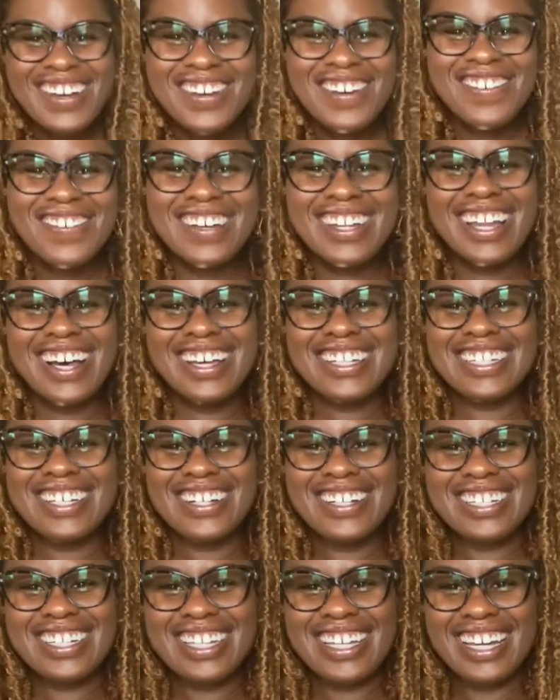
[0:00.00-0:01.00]
But no,
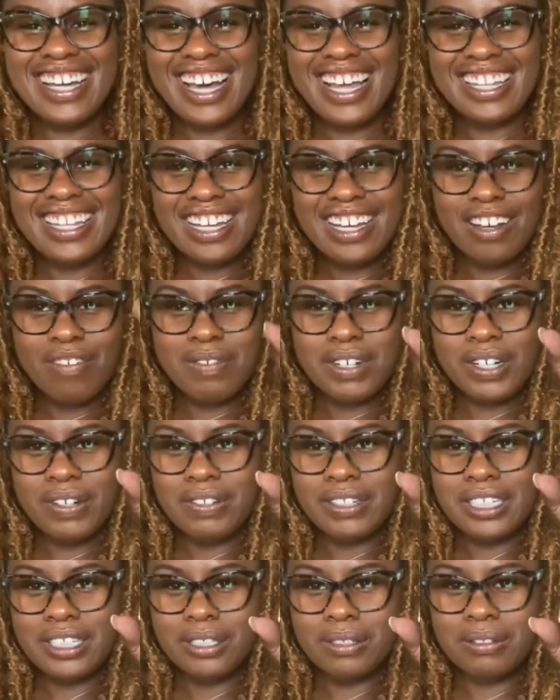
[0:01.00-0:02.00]
seriously, I think I'm gonna go
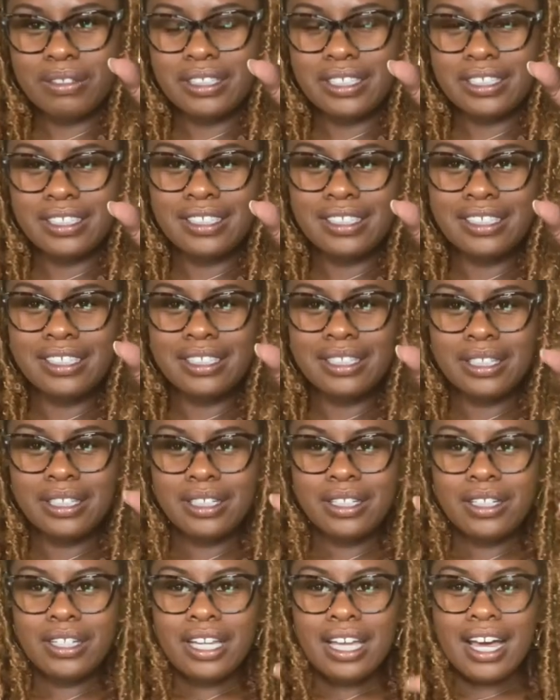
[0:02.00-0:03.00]
with this one.
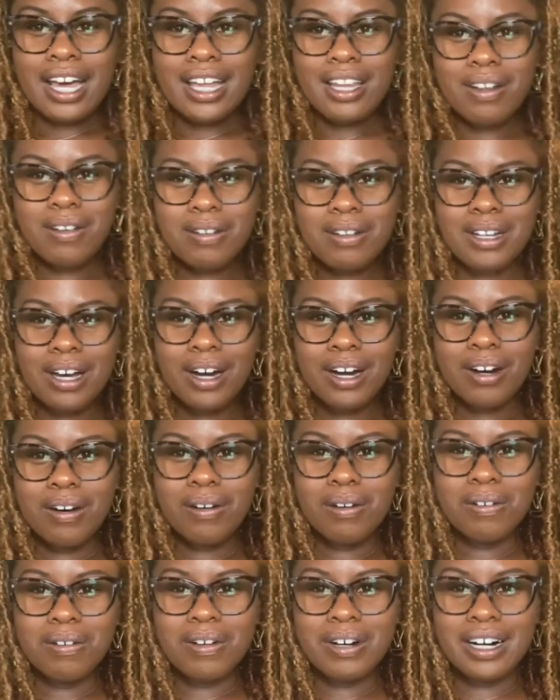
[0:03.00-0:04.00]
I don't
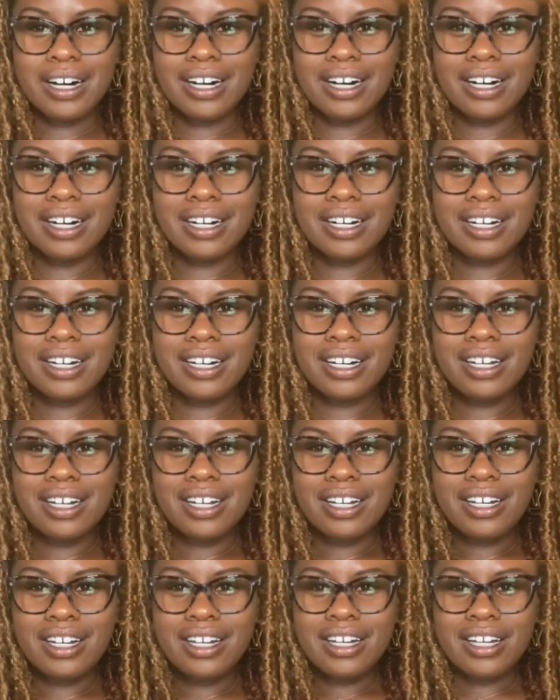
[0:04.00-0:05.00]
know,
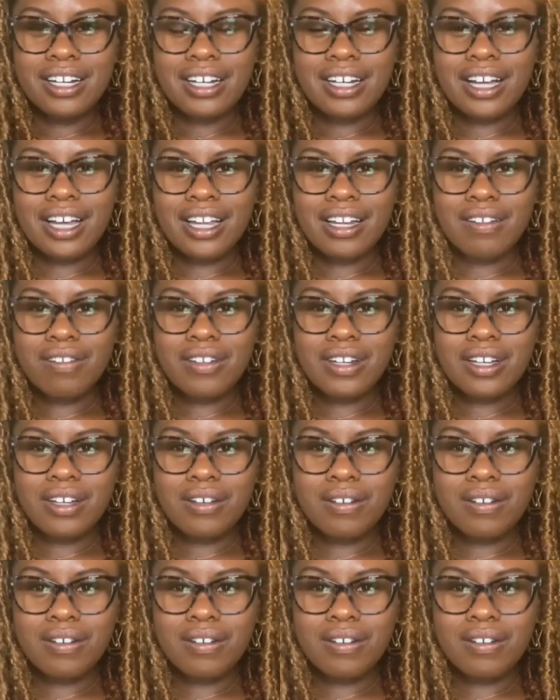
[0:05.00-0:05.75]
I don't know.